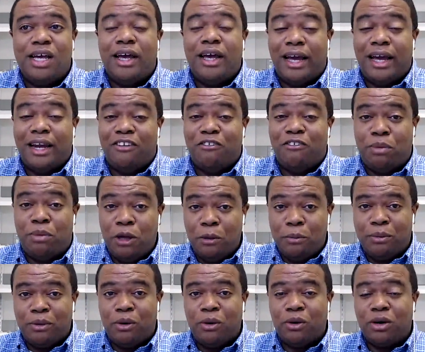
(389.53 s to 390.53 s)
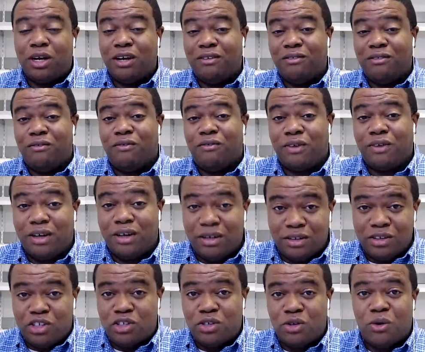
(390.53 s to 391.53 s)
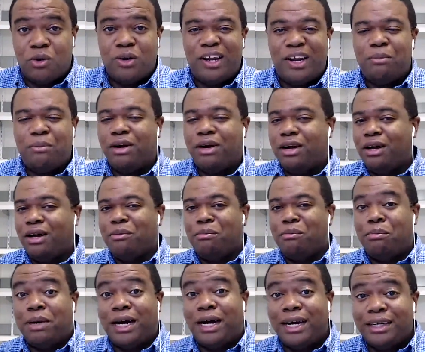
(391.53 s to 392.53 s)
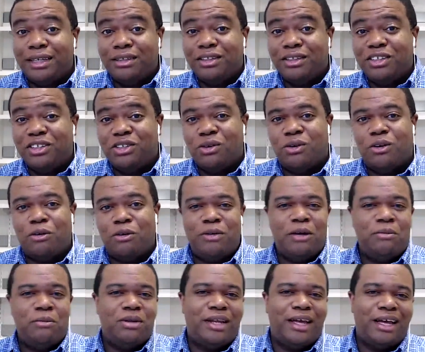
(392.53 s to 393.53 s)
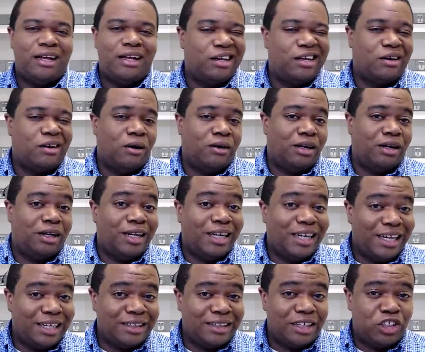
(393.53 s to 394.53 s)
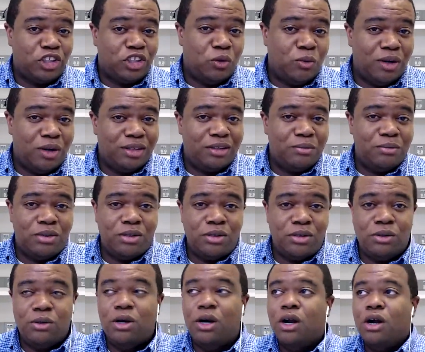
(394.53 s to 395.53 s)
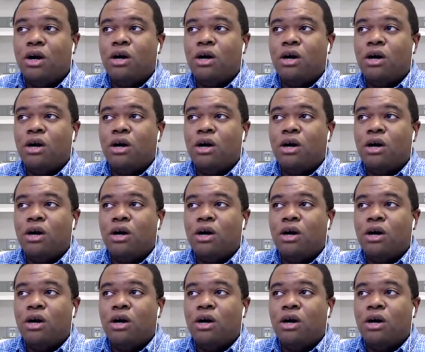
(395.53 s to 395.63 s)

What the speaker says: And if people convert, or they become buyers, or maybe they click on a link that you want them to,